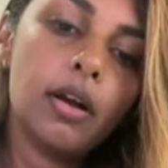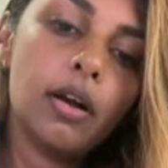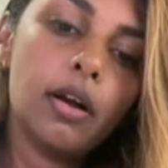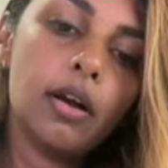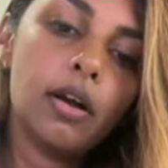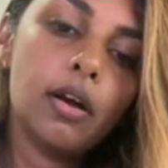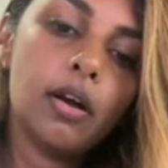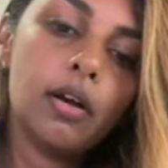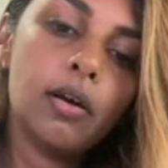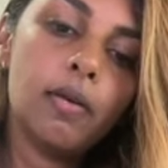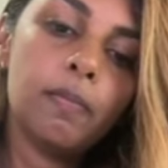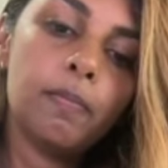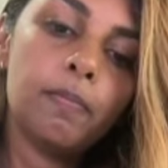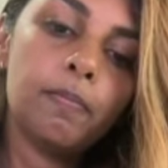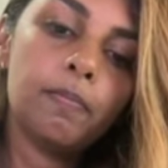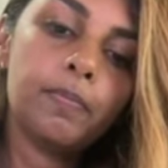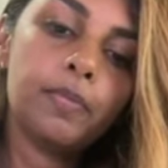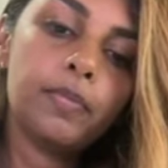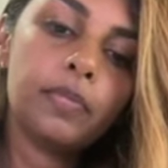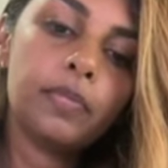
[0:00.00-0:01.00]

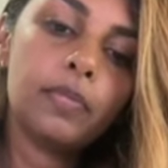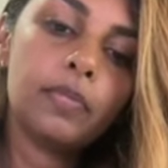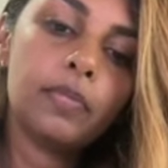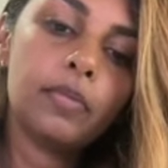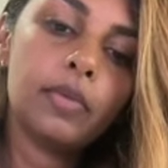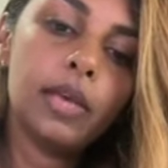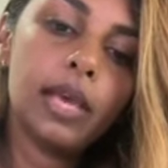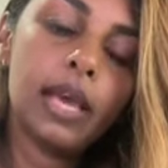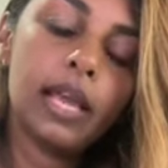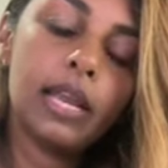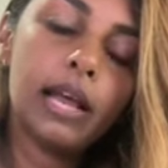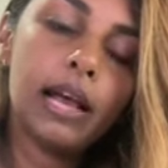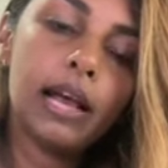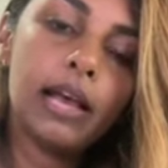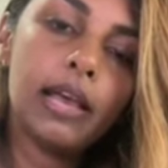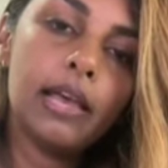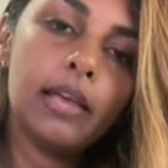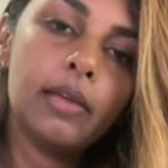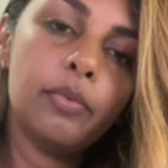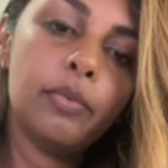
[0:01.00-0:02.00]
Um, and
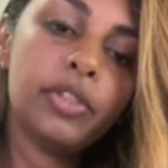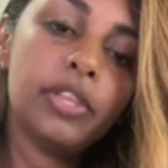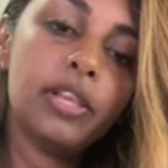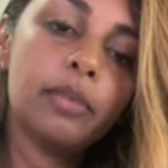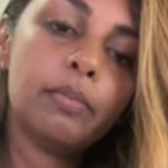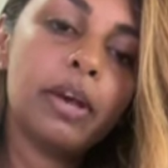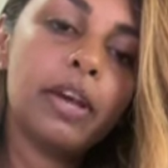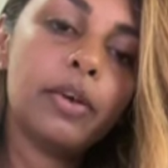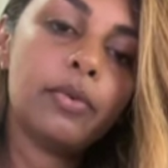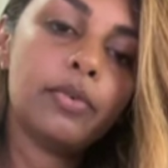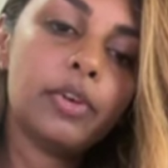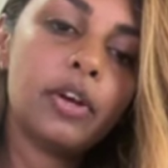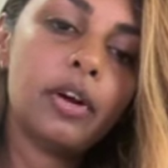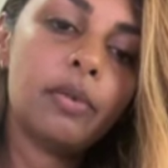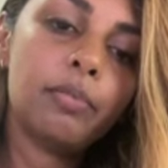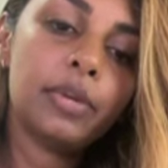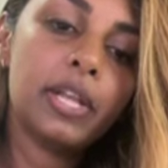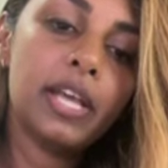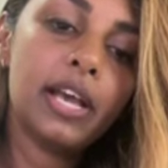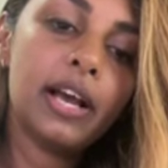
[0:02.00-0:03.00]
within my own
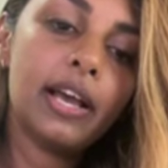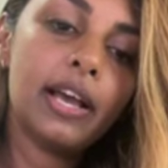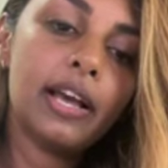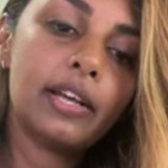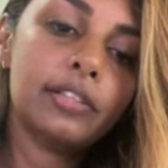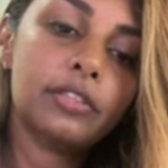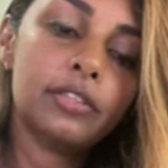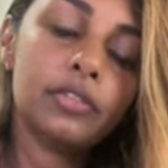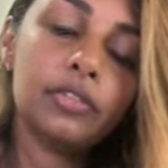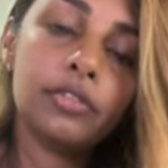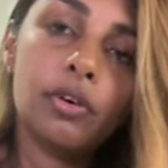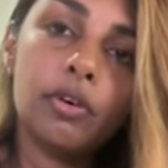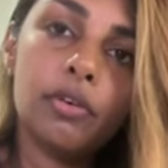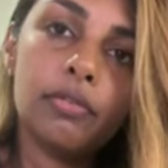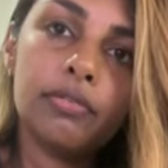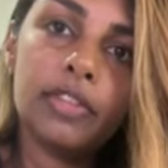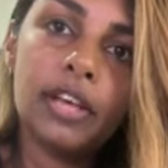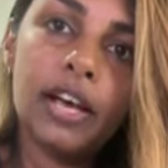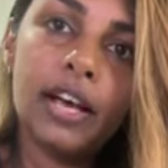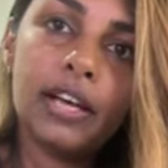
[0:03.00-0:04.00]
company, I had to
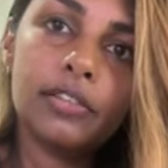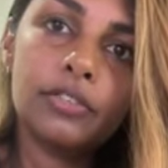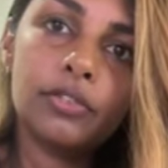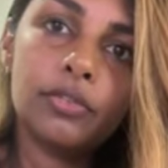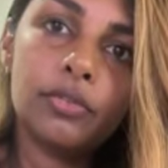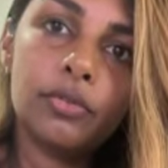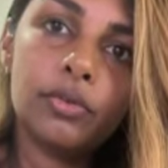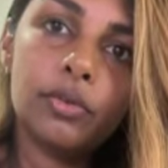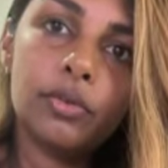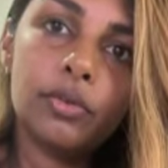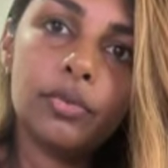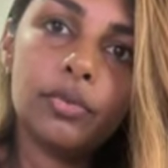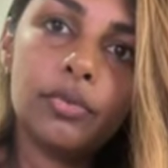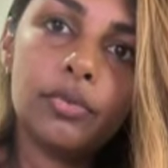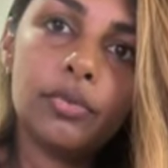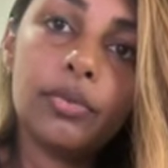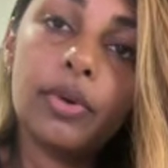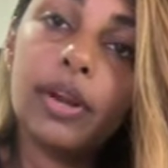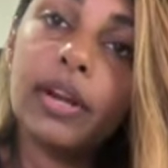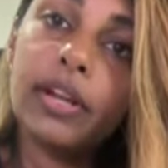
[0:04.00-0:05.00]
solve that
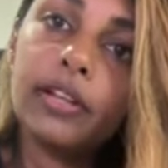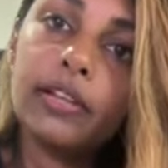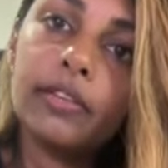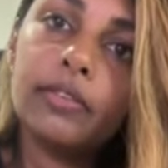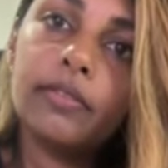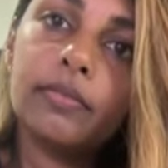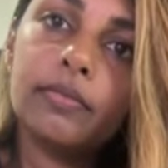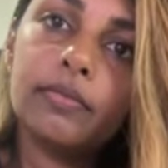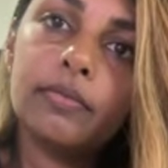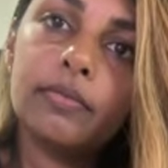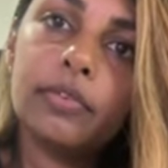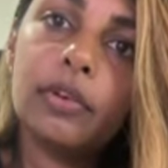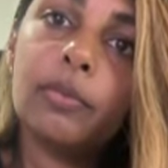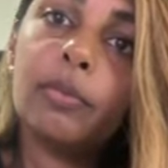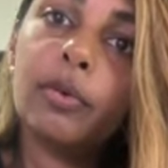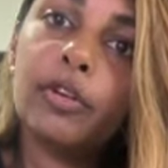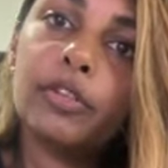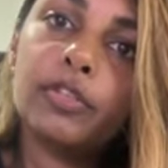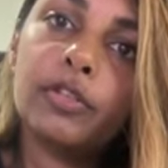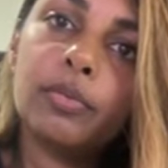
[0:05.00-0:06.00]
through credit
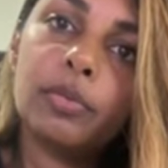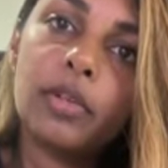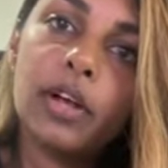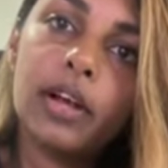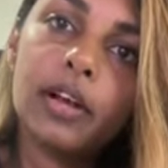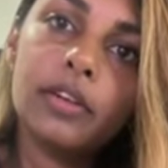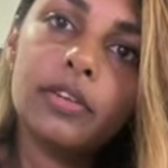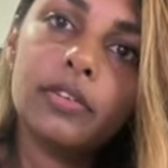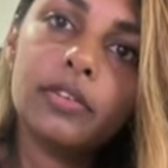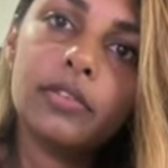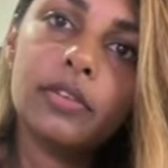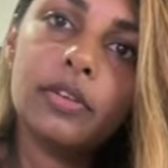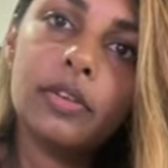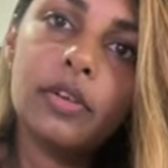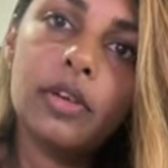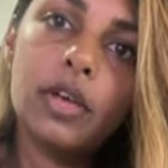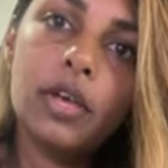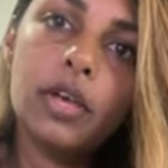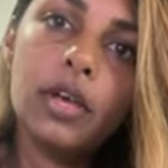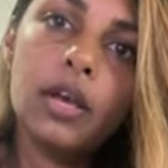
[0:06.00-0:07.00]
from our suppliers.
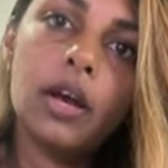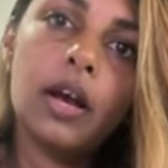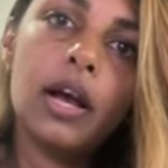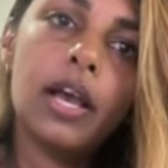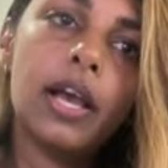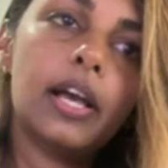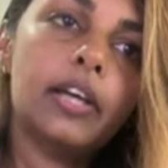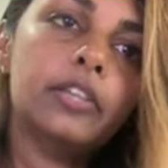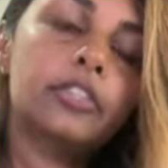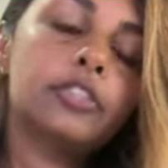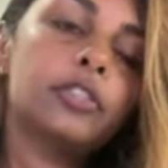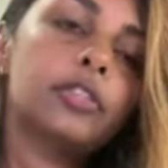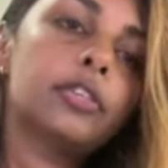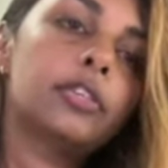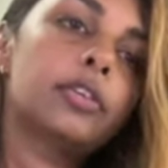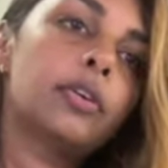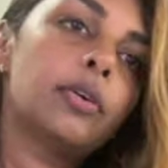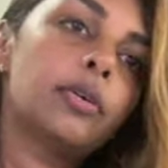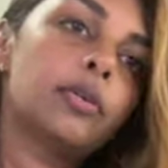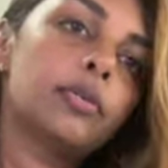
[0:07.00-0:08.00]
I had
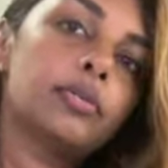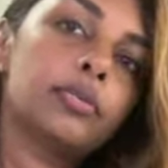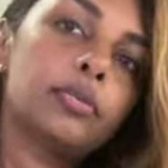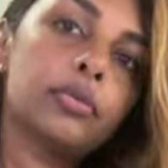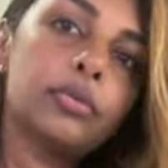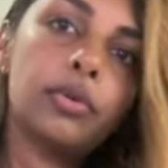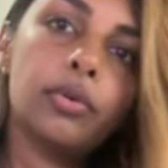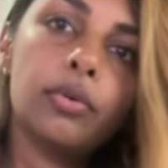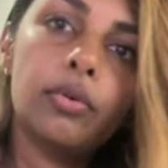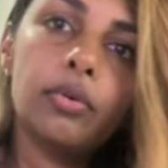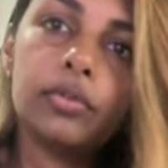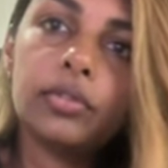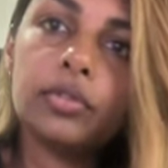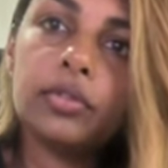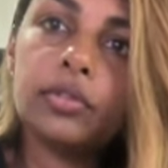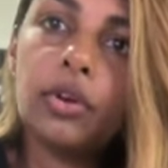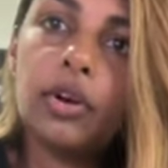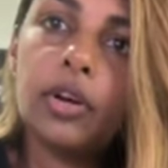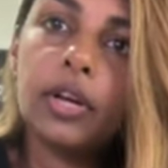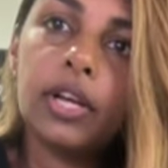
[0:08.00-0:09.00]
to go through the whole
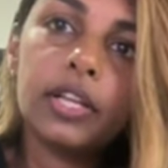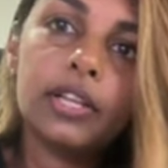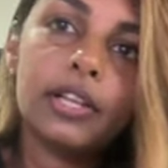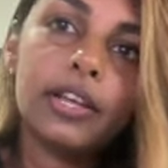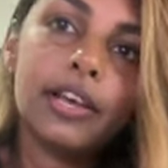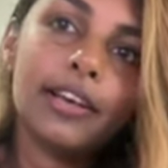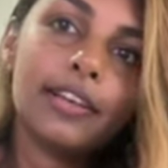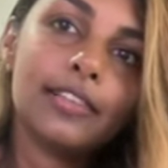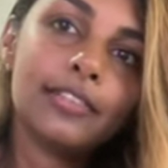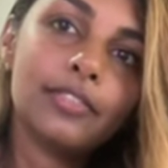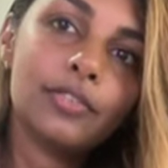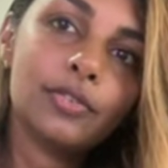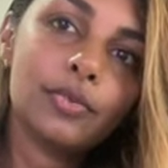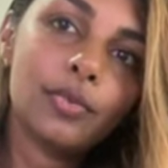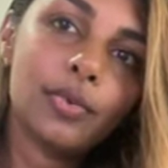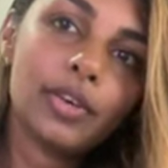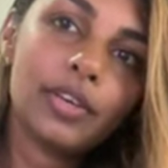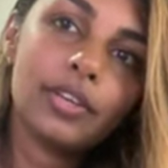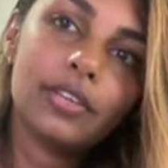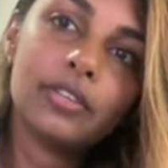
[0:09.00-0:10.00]
song and dance
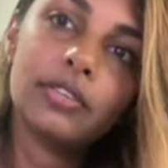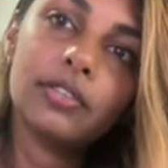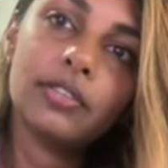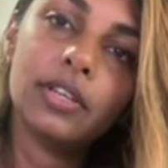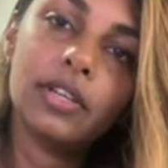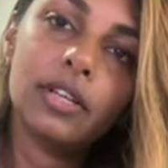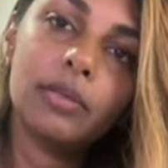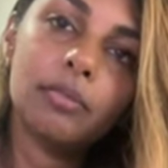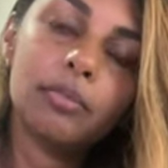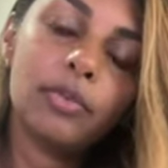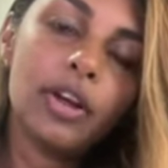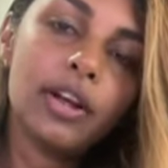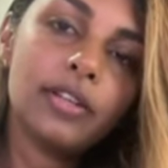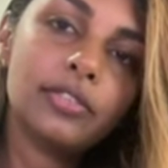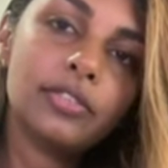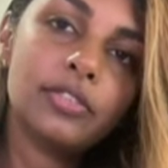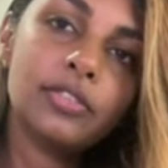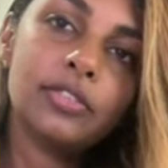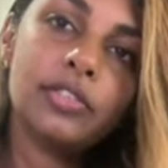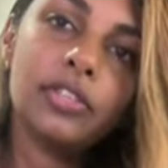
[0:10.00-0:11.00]
with Dun and
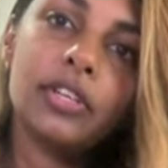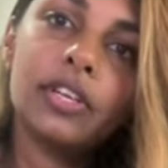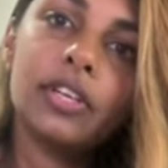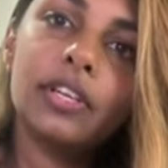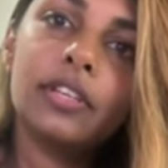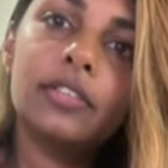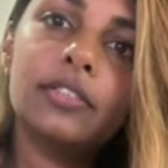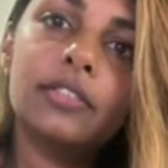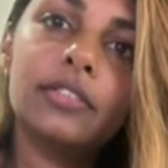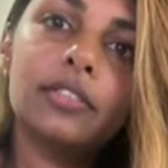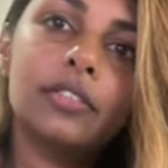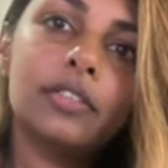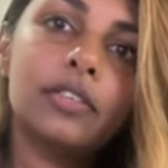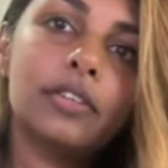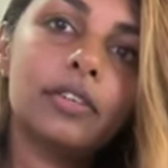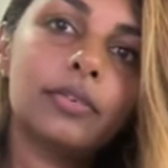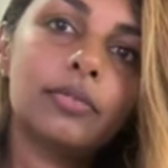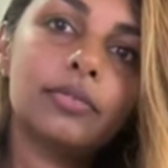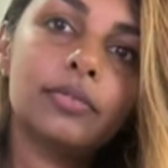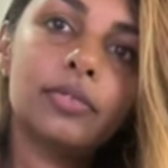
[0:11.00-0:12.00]
Bradstreet,
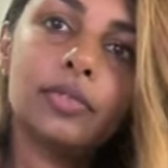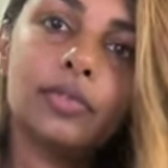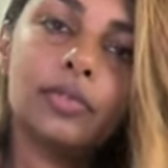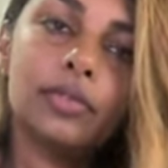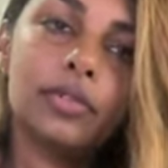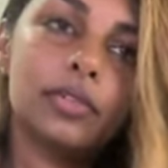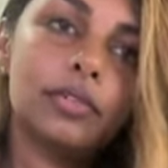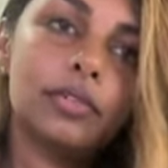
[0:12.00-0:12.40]
do